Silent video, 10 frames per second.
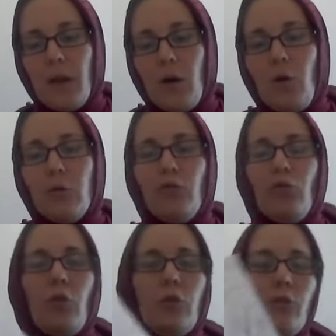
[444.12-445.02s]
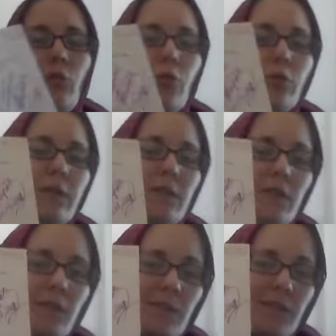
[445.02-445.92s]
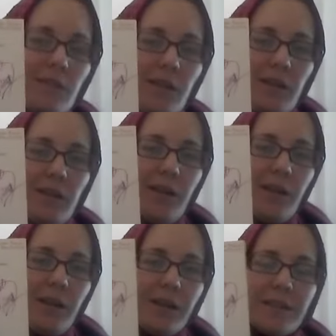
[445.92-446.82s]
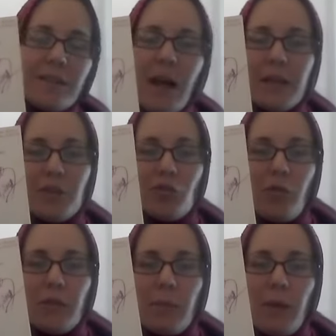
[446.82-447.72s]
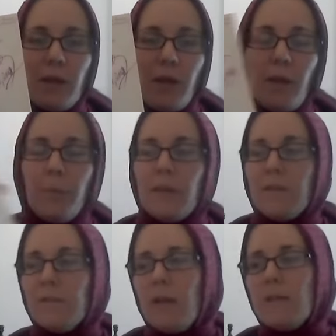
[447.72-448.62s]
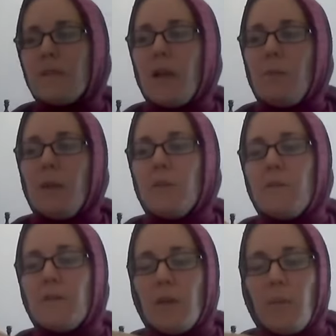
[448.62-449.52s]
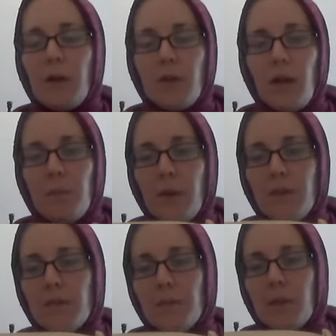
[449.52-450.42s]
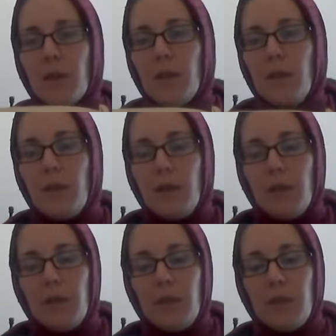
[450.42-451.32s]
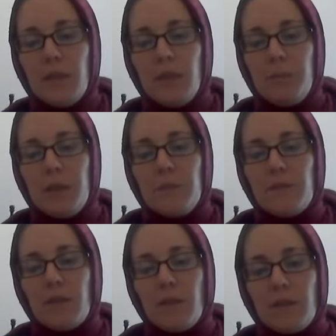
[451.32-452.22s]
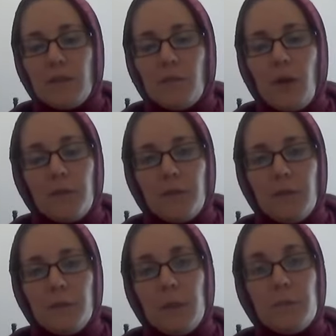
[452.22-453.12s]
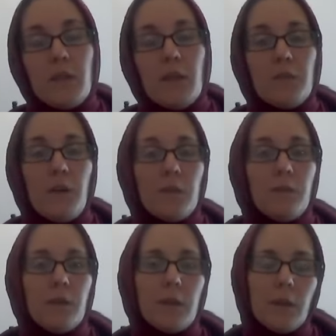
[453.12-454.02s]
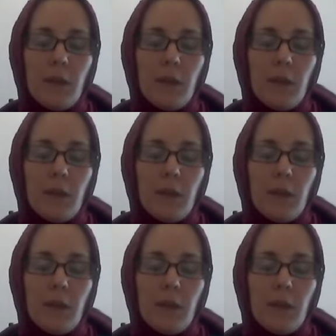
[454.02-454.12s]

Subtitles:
Also, so this is the signature of Kemal Karpat. Once I met with Kemal Karpat in Bilim Sanat Vakfı